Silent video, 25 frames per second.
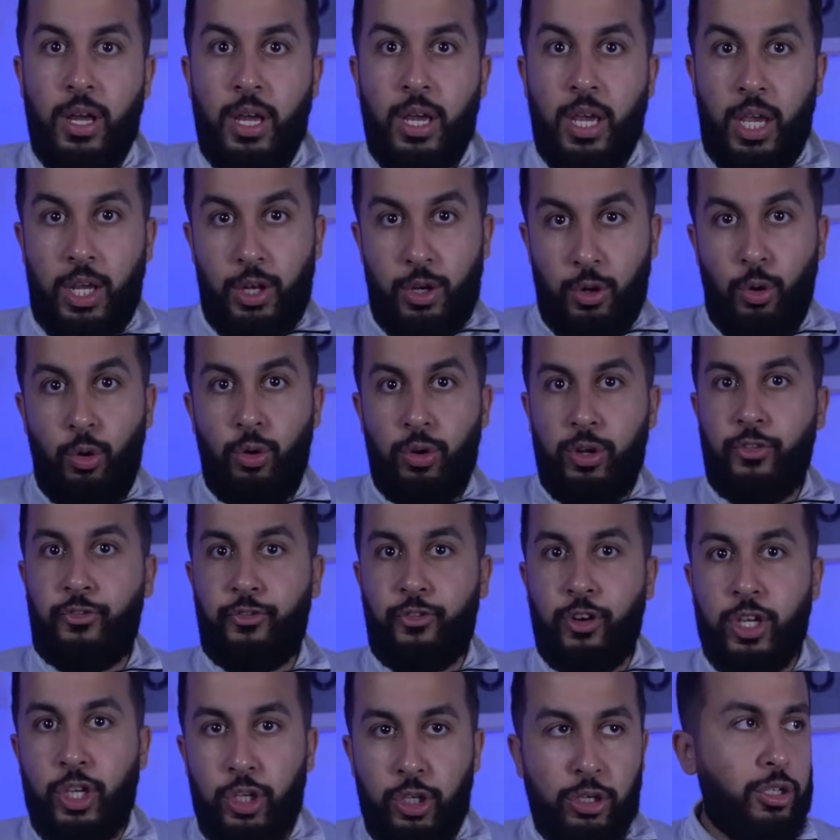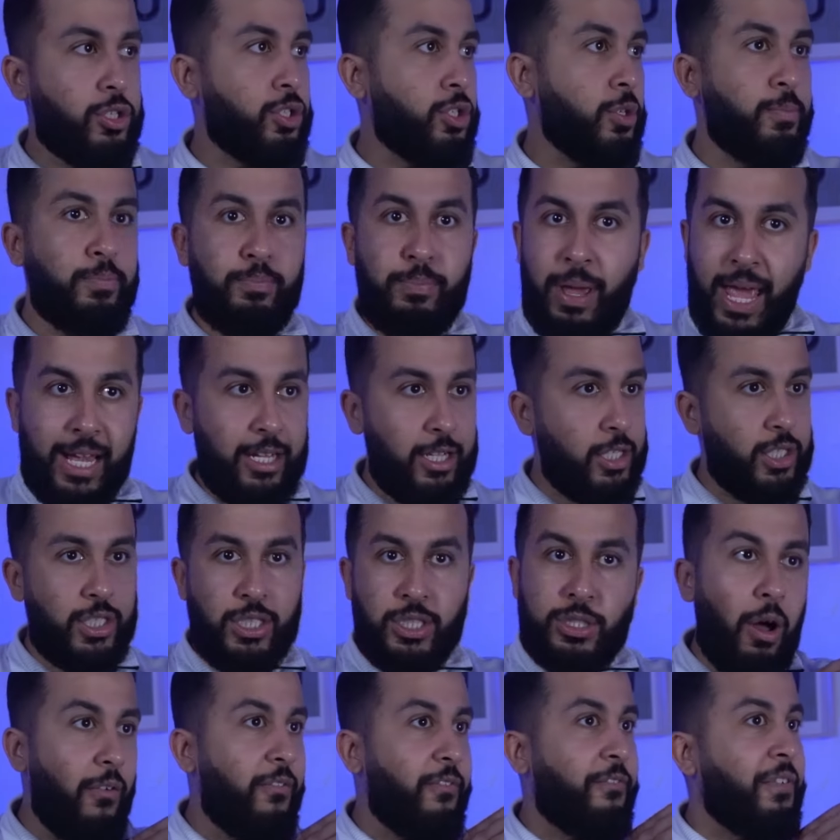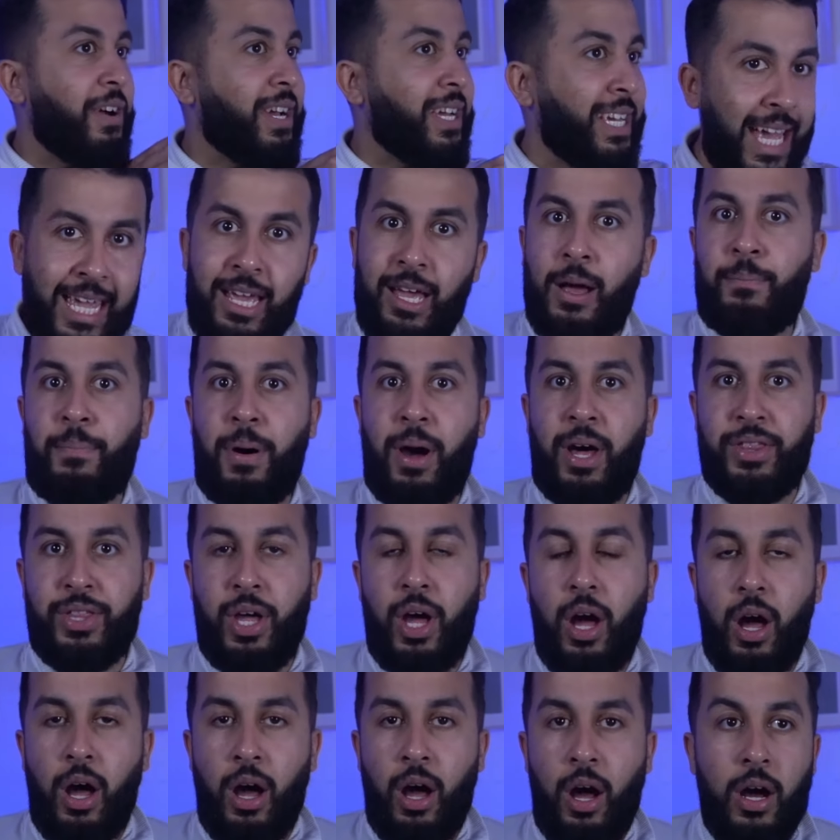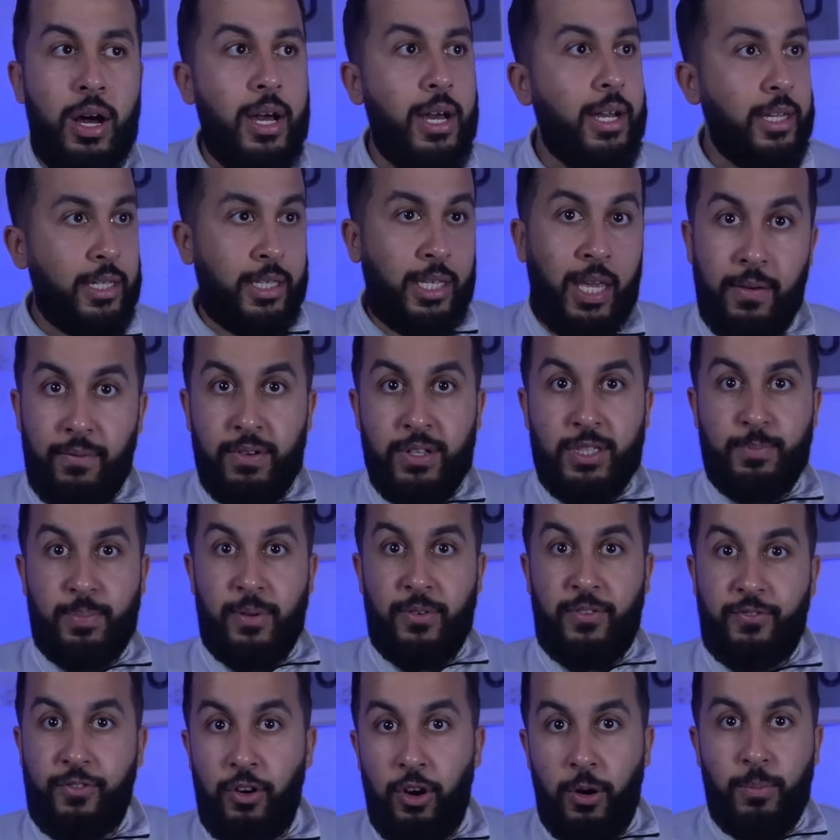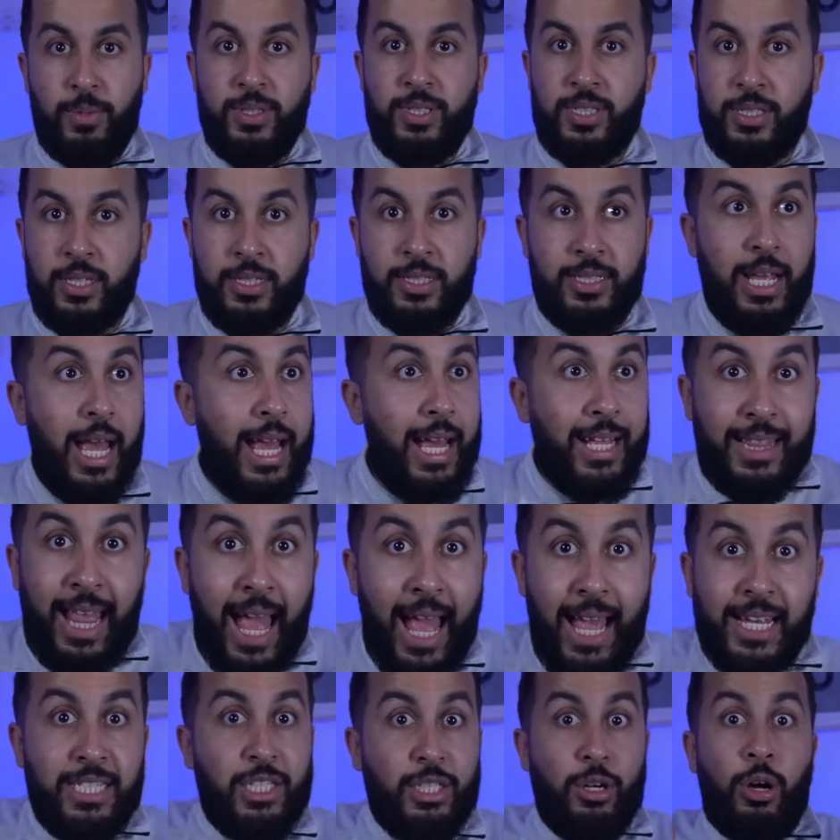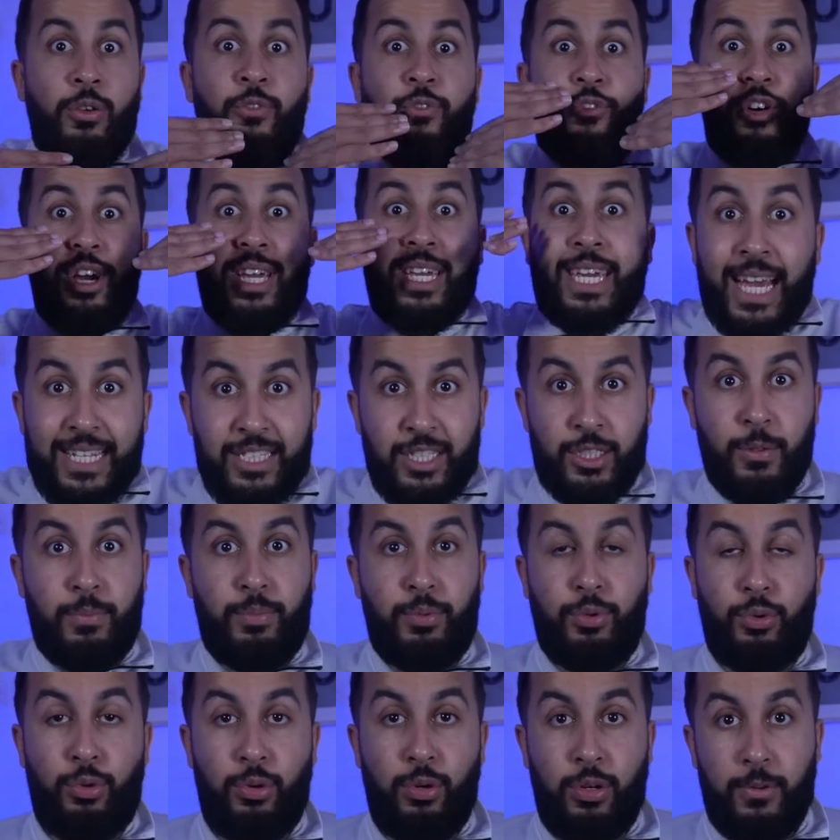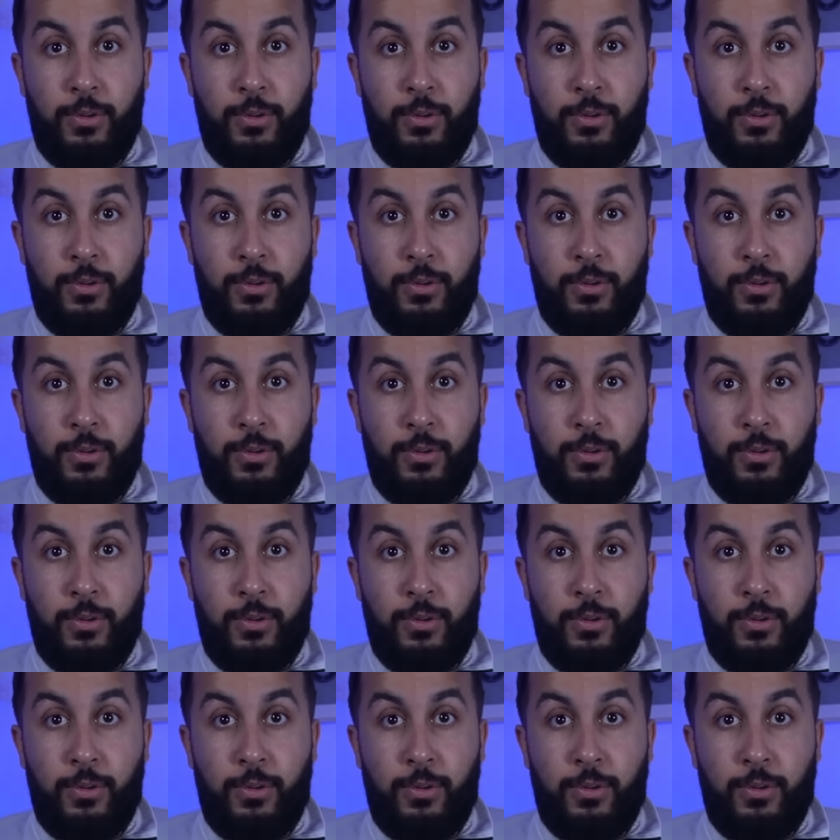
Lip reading: In order for you to make us not forget about the R, give us performances that is unforgettable.